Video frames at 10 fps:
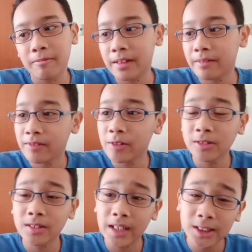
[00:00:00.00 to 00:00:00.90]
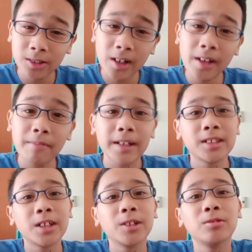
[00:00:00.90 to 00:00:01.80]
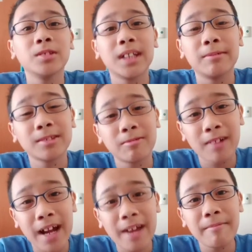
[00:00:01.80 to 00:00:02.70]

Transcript: If you enjoy, make sure you subscribe